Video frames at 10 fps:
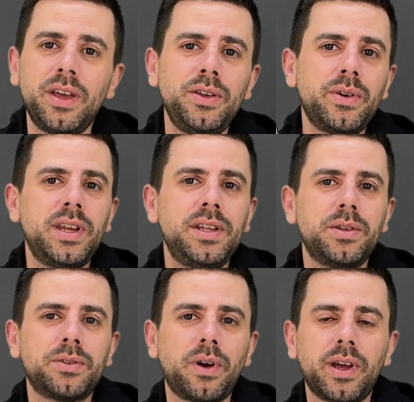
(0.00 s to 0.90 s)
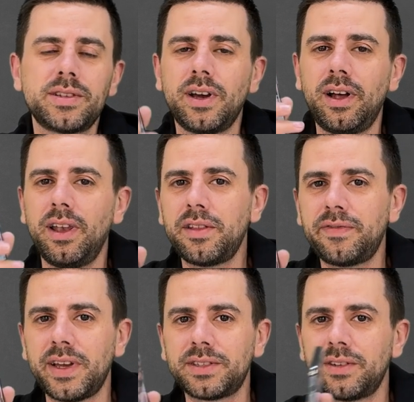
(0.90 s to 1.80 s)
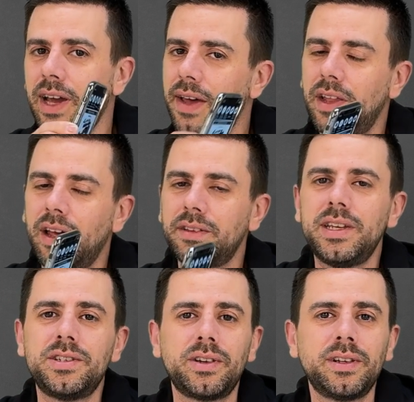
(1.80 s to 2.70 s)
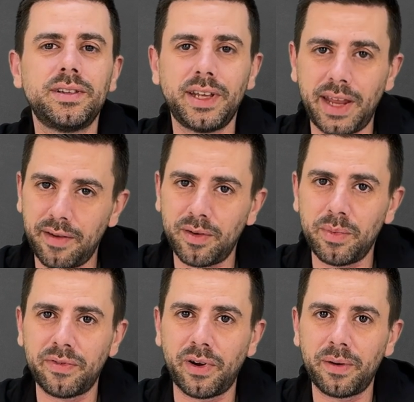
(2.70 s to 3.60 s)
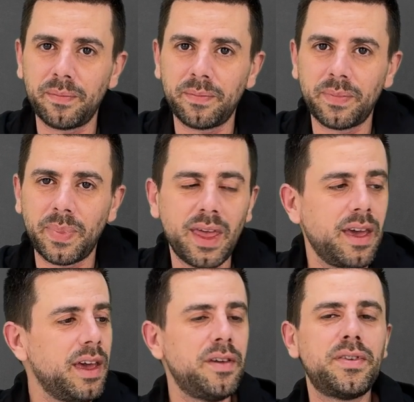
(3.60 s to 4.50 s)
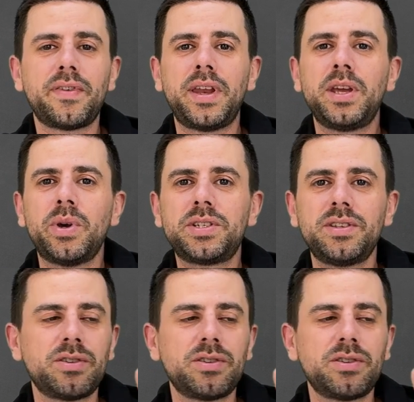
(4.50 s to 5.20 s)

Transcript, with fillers: you can hit your targets a lot faster and a lot easier than ever before. If you have any questions